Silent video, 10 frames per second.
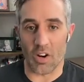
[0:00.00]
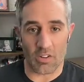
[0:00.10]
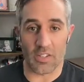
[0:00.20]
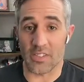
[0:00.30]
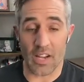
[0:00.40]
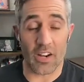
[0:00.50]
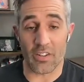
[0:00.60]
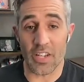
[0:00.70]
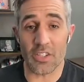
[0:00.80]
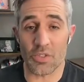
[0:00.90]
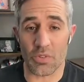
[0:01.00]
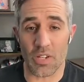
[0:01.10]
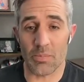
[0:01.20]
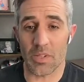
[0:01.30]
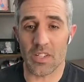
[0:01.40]
our entire
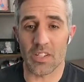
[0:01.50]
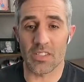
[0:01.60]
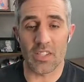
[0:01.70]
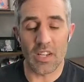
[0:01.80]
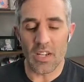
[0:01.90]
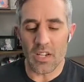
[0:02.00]
history because